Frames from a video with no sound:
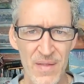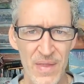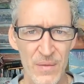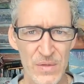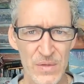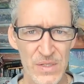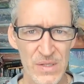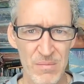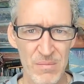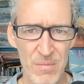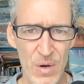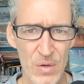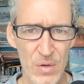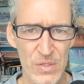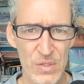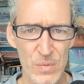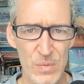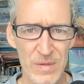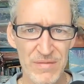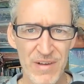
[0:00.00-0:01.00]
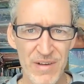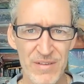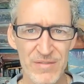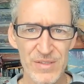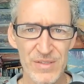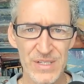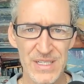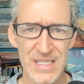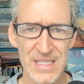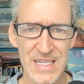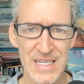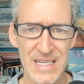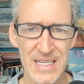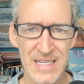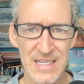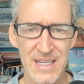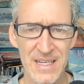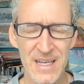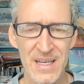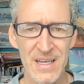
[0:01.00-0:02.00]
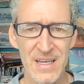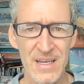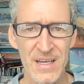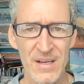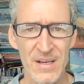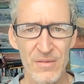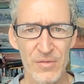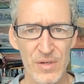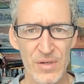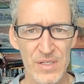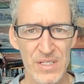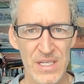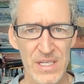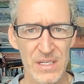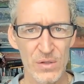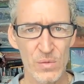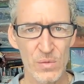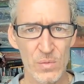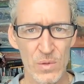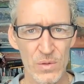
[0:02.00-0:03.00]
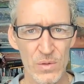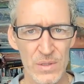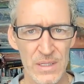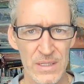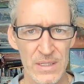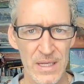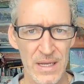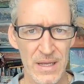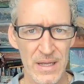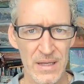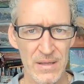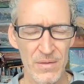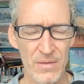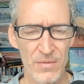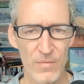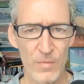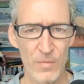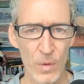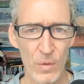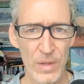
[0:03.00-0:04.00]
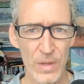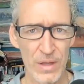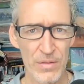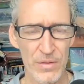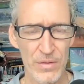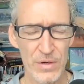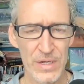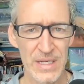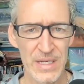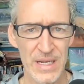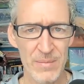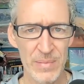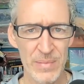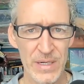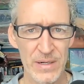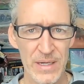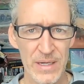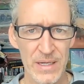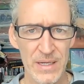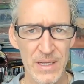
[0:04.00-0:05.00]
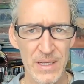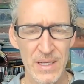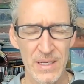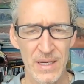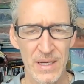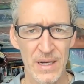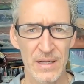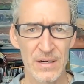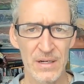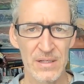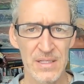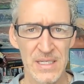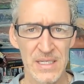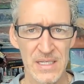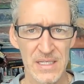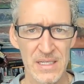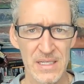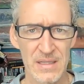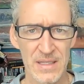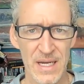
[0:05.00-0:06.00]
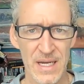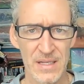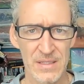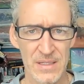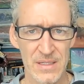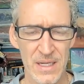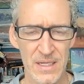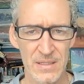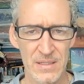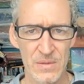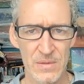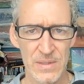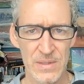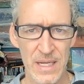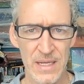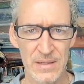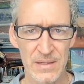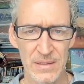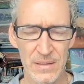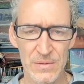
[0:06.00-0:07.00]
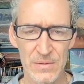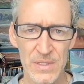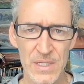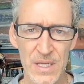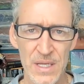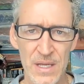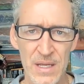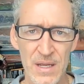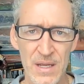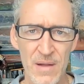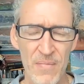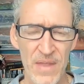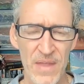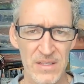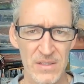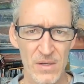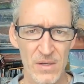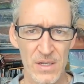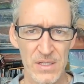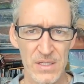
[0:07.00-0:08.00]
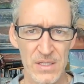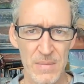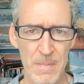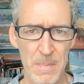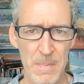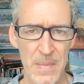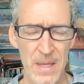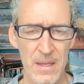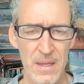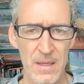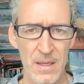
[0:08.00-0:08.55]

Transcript: that was the most we've ever seen for a single rolling day, rolling 30 day period 116,000 iTunes downloads. That's awesome.